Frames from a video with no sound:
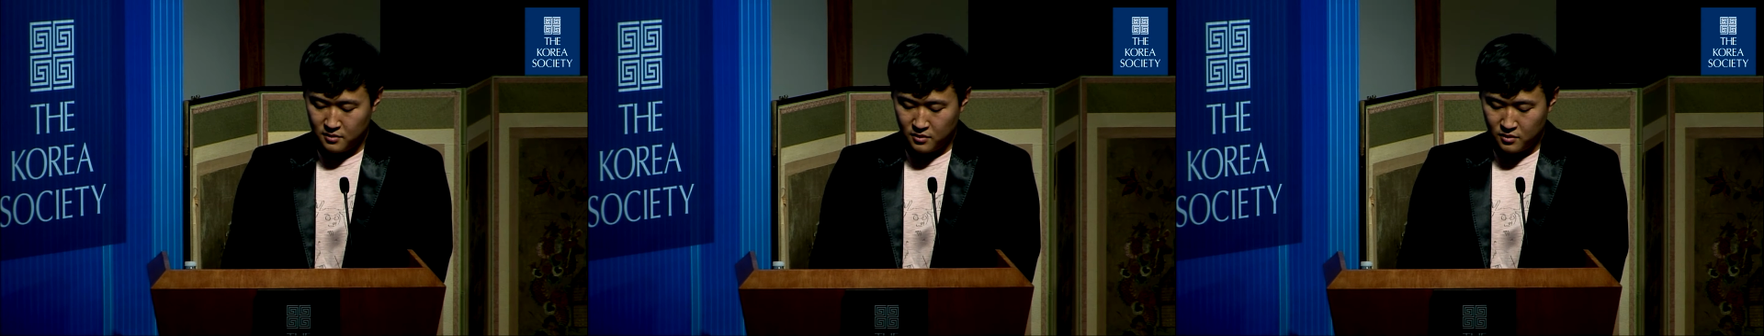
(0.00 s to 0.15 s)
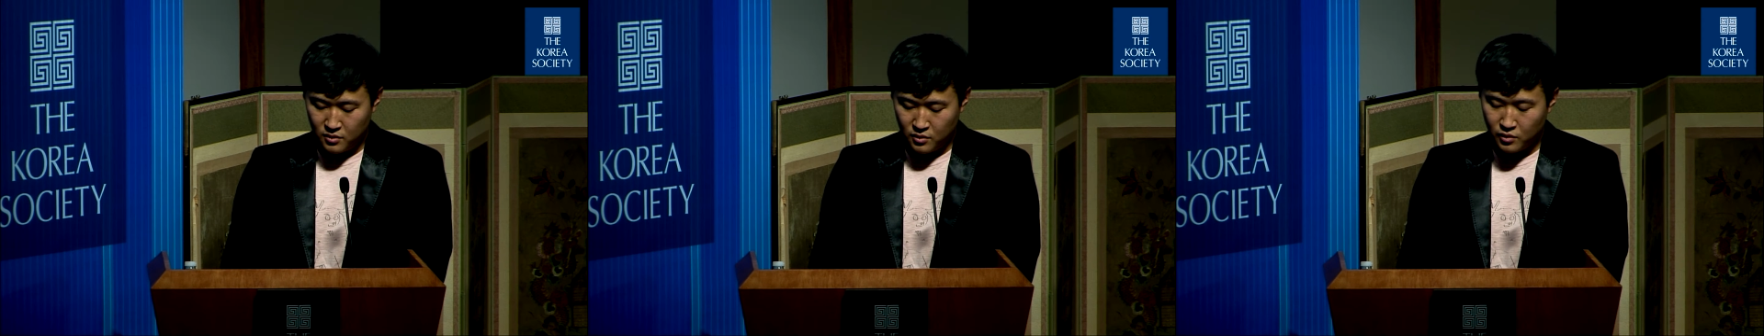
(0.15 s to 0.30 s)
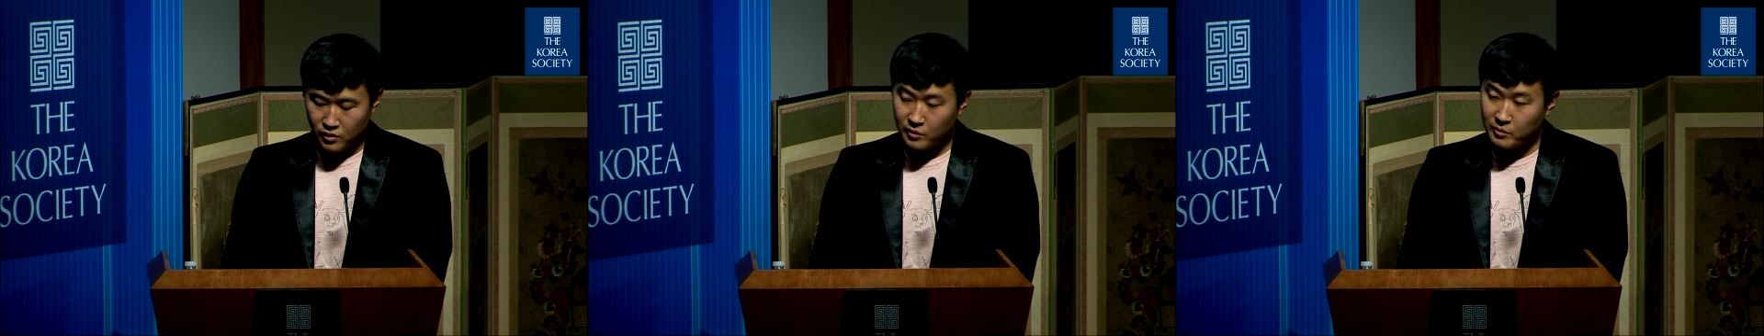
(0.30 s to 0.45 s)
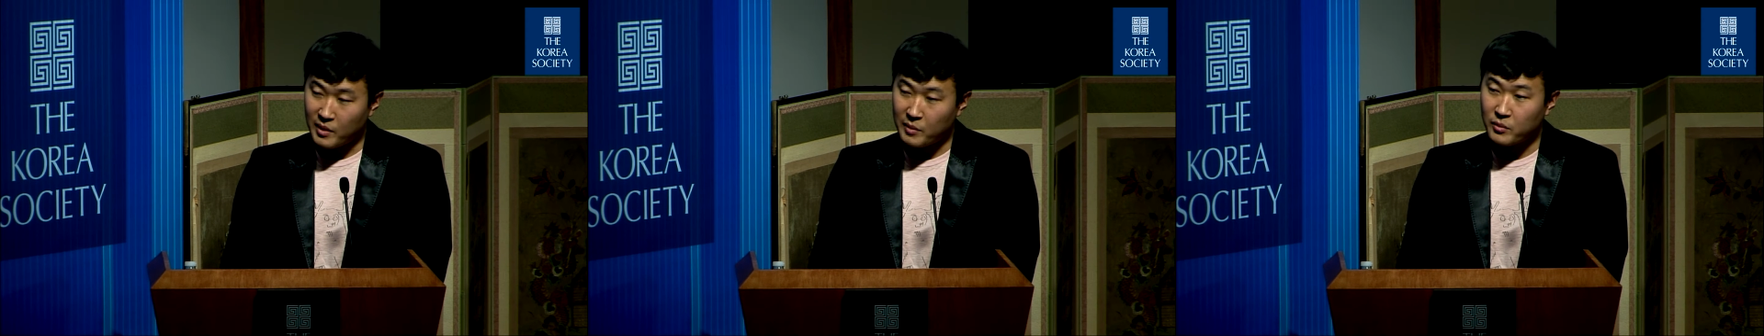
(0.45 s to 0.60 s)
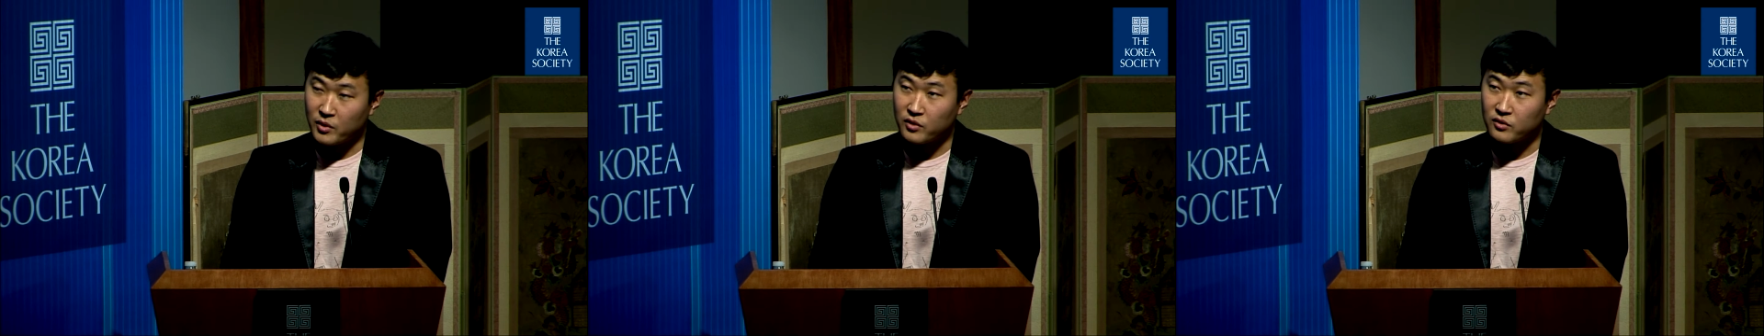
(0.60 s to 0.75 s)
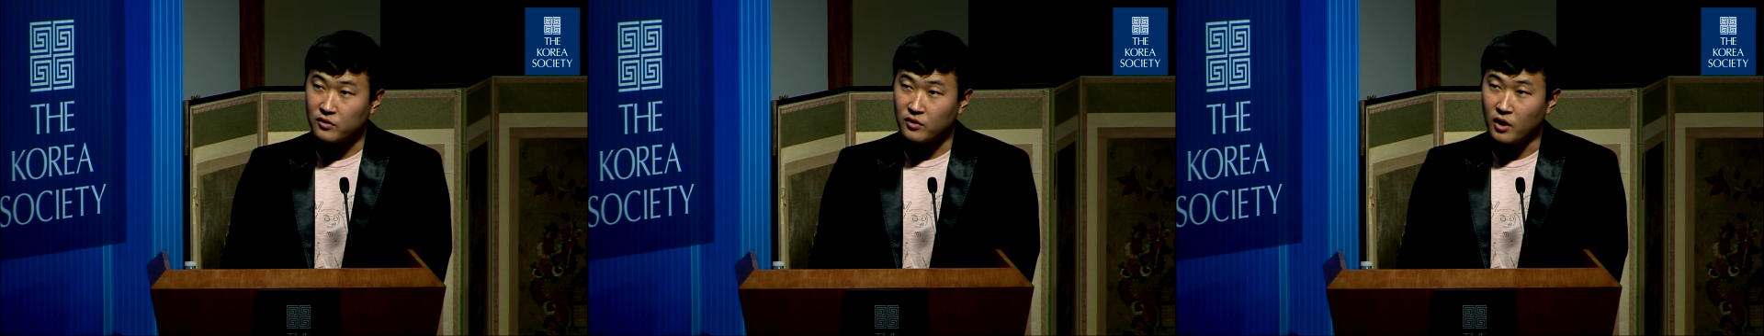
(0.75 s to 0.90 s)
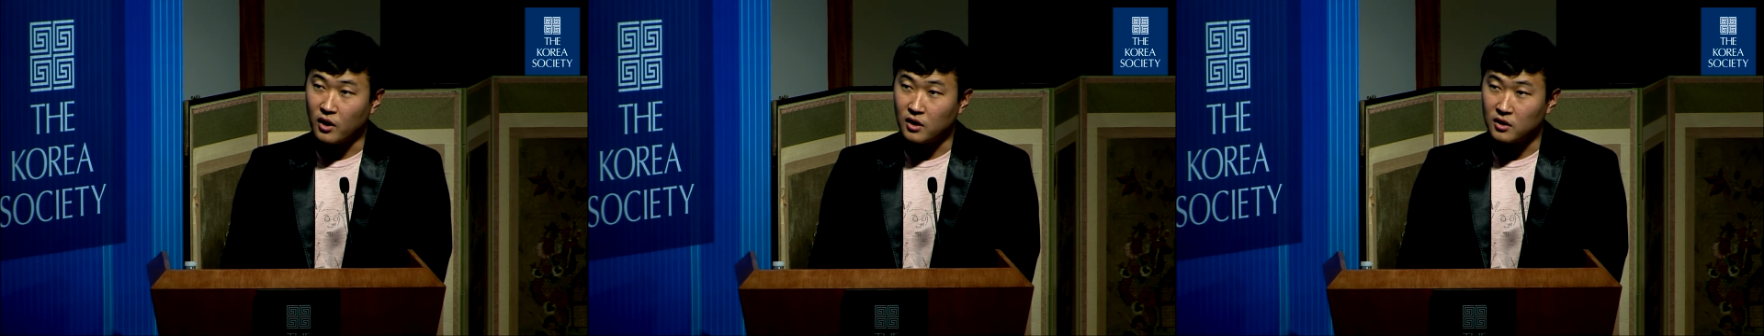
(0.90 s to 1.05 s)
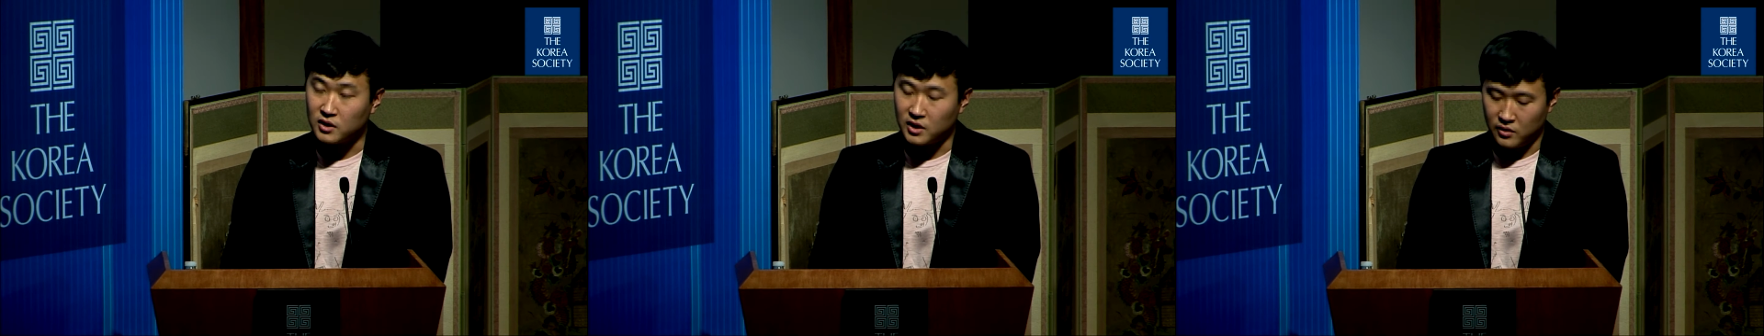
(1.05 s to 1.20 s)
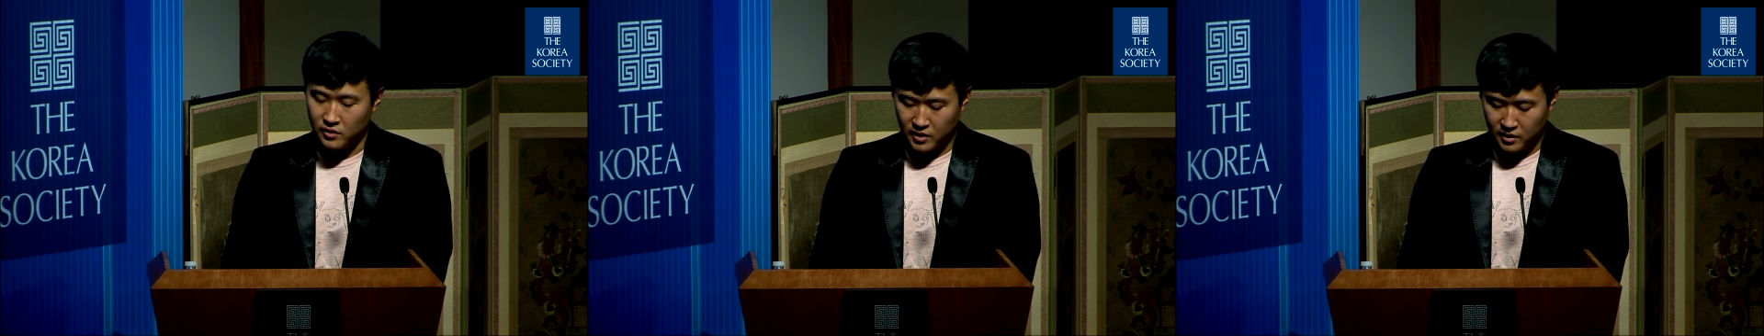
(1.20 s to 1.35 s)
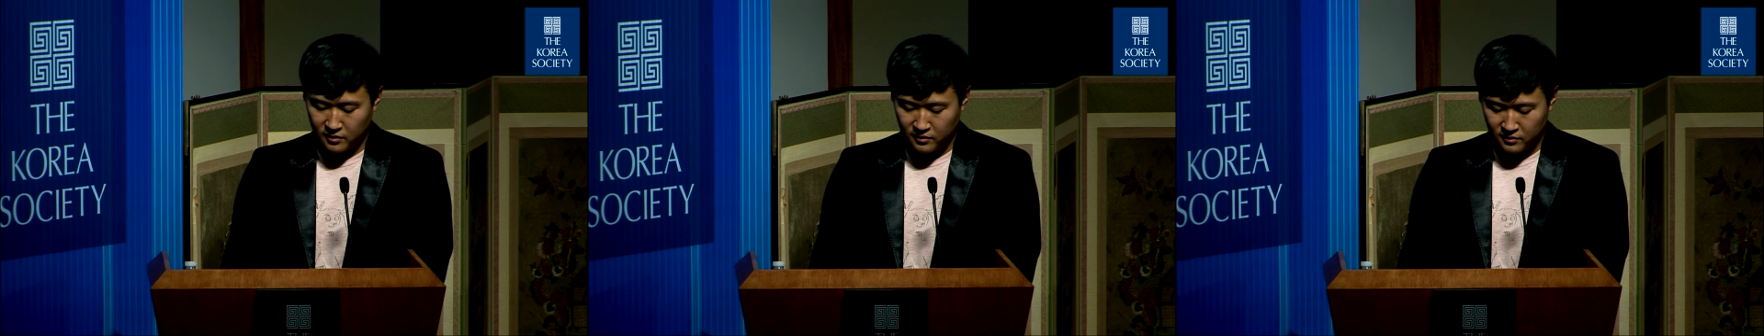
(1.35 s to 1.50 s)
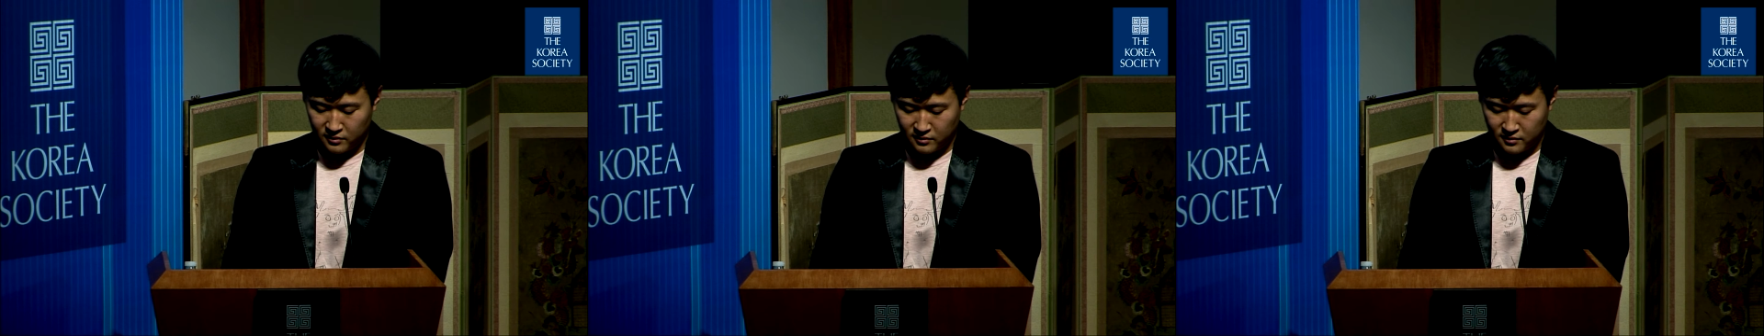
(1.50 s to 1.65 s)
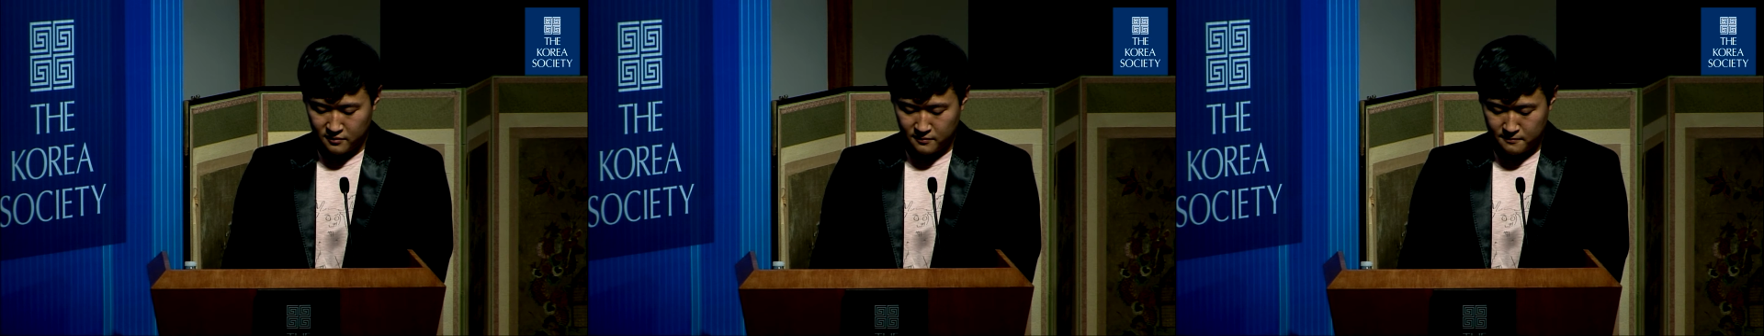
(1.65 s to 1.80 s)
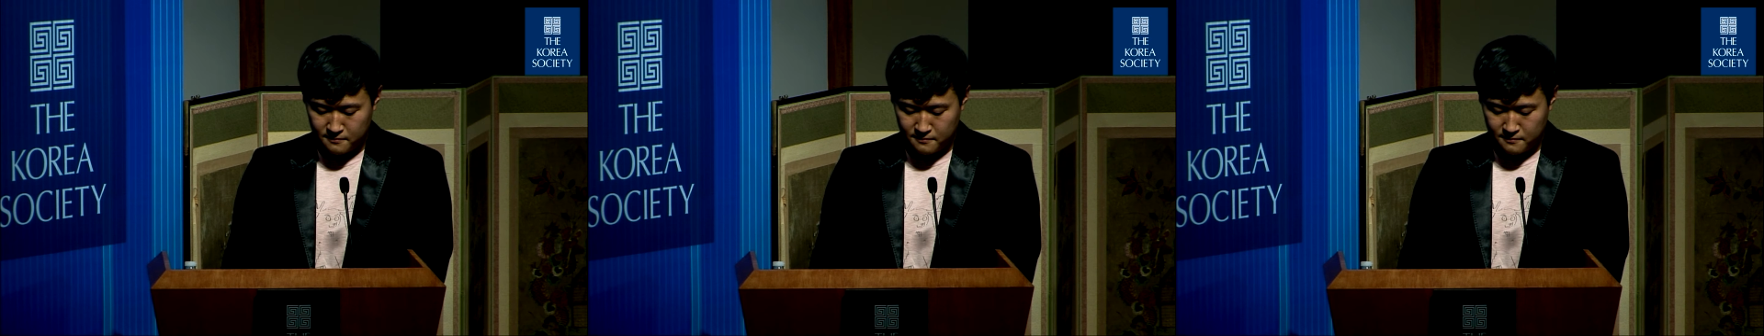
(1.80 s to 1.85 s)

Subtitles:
or remember song lyrics.